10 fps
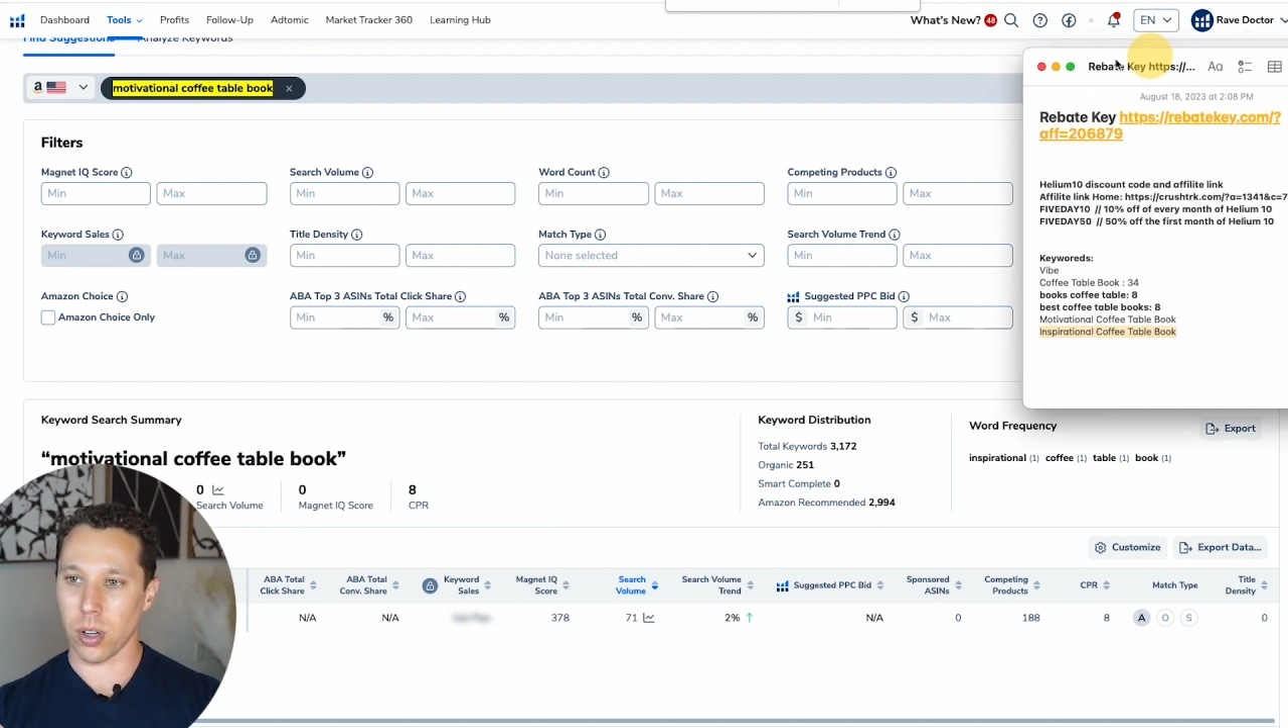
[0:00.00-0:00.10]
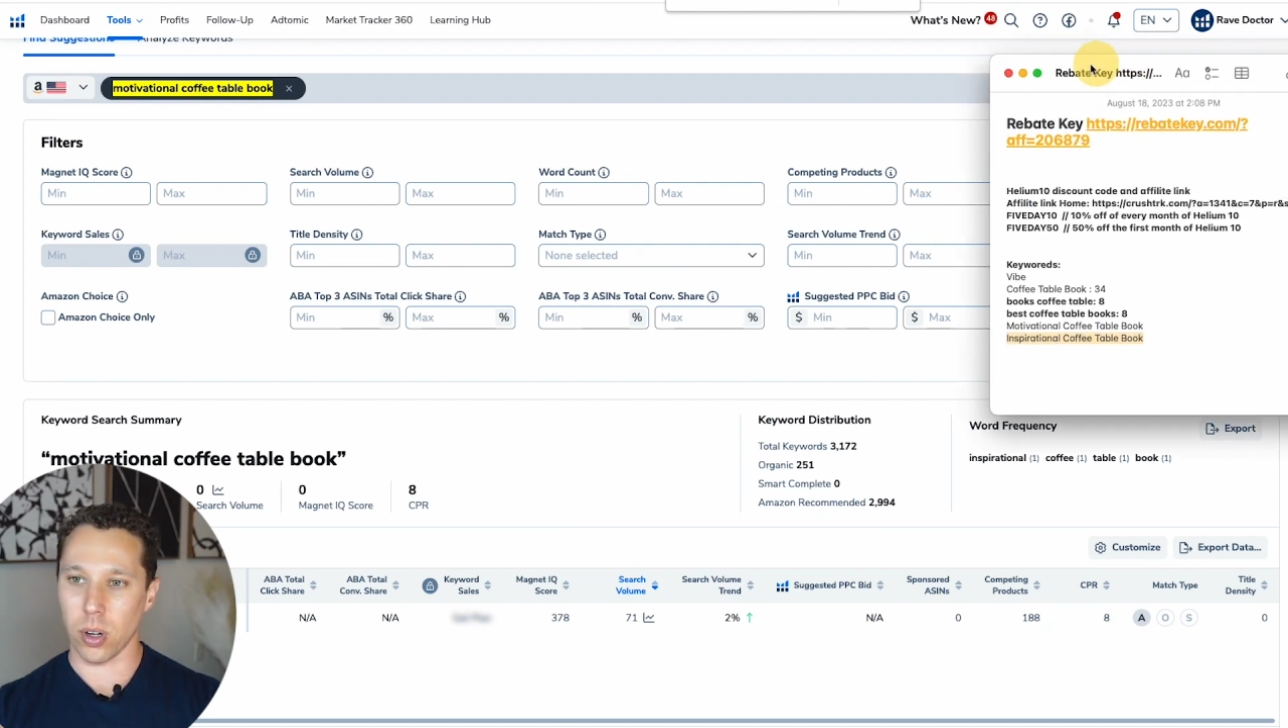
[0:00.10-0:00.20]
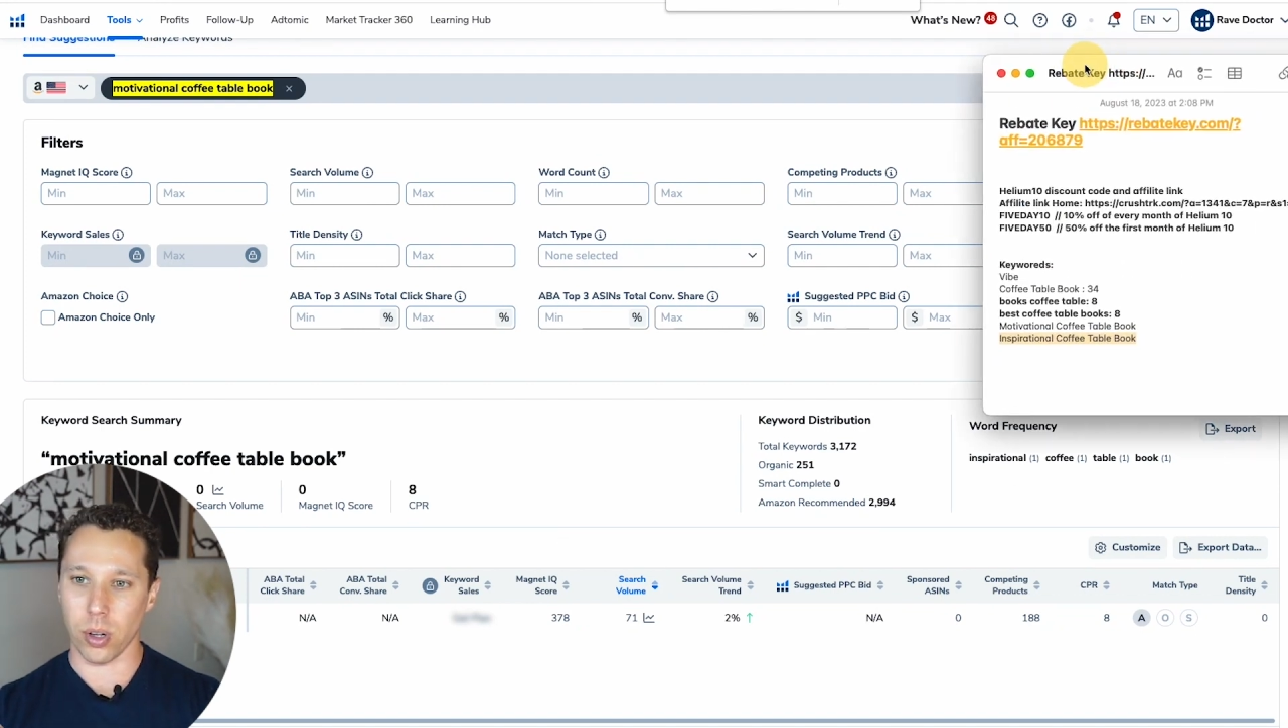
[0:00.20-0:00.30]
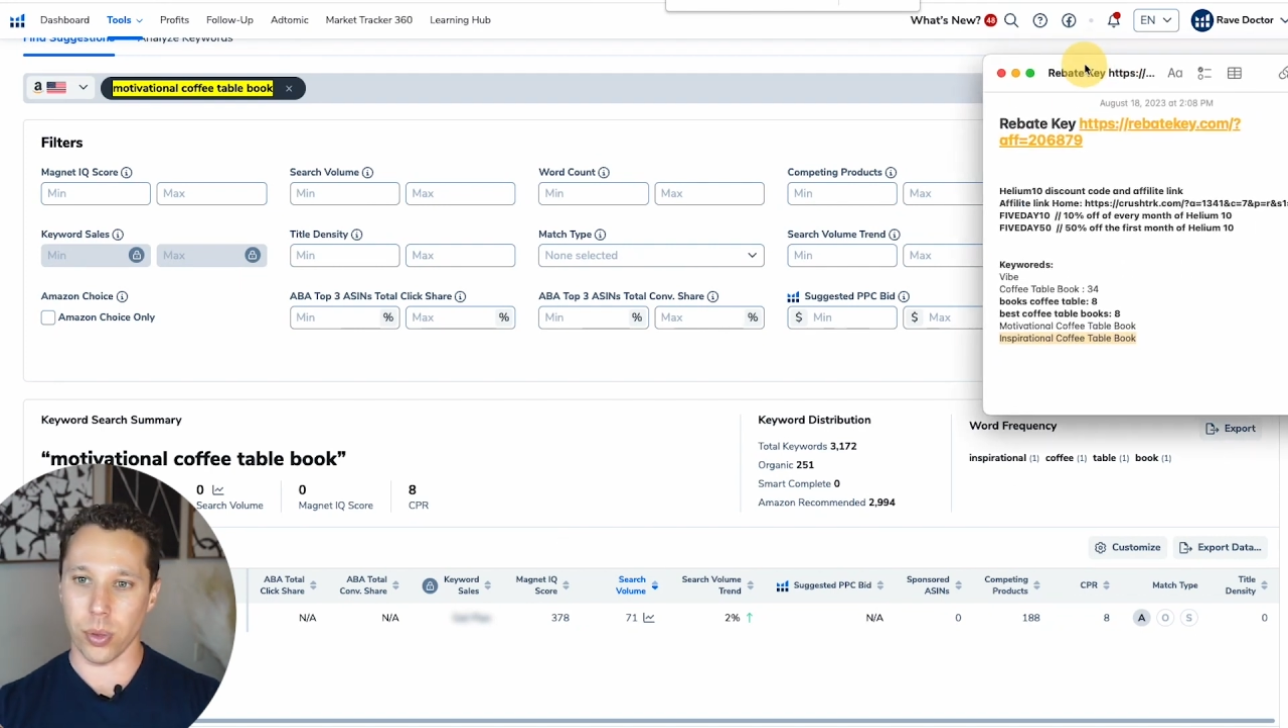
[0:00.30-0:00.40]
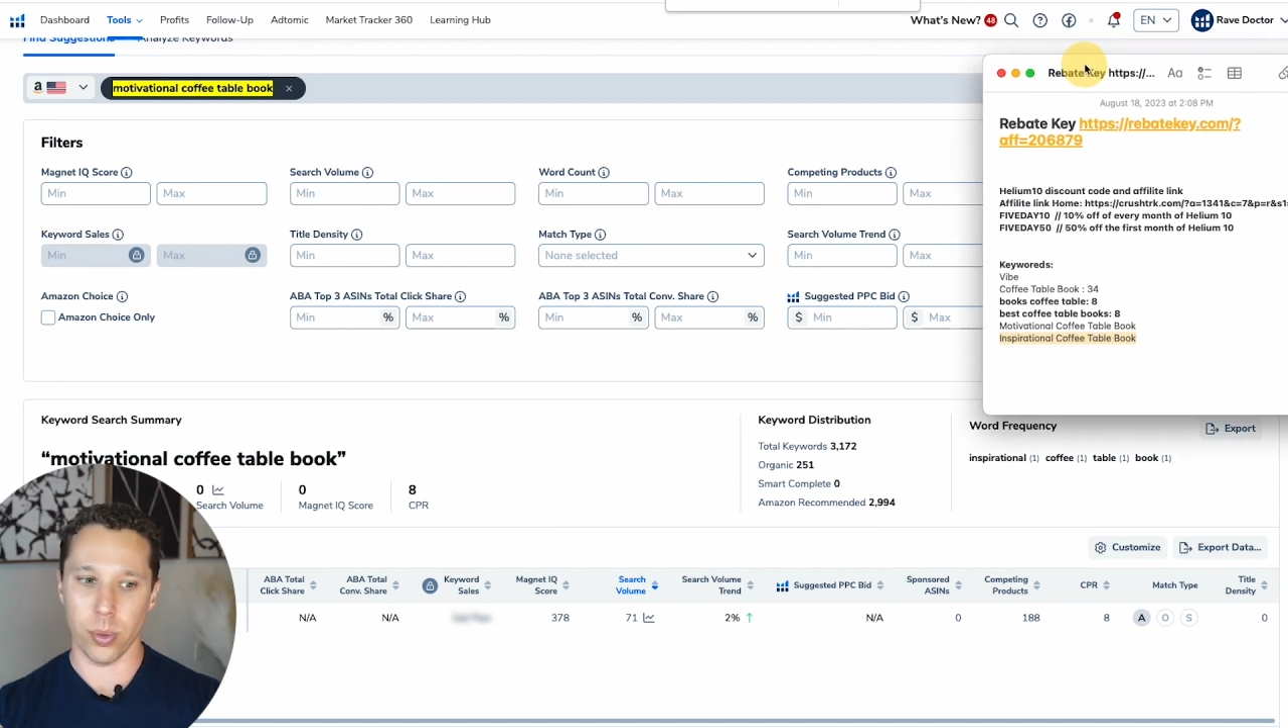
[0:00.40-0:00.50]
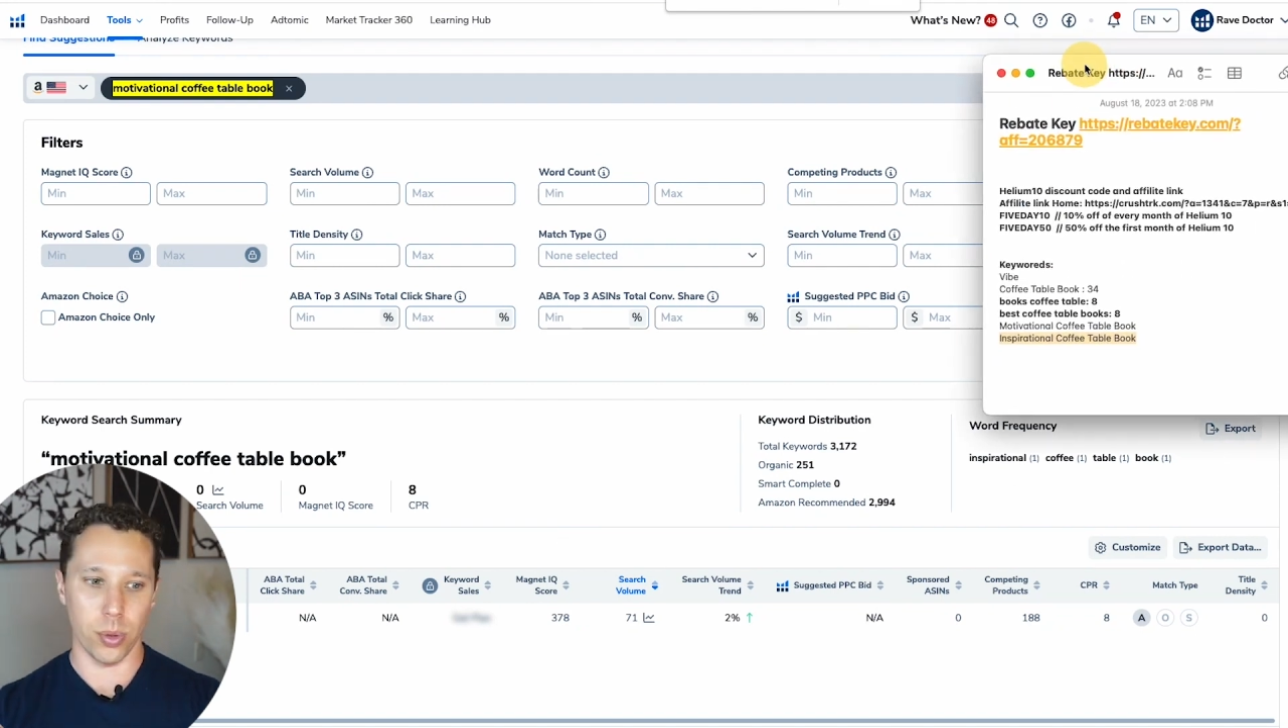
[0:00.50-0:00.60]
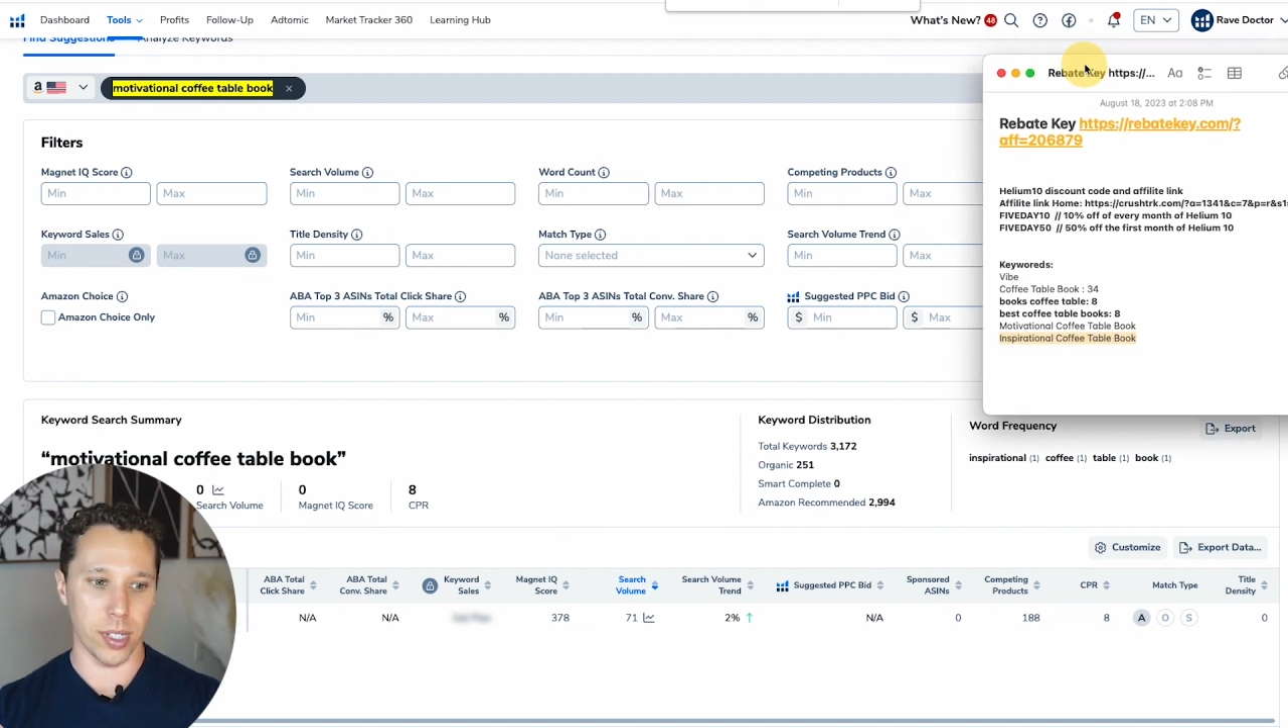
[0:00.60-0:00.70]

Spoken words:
all through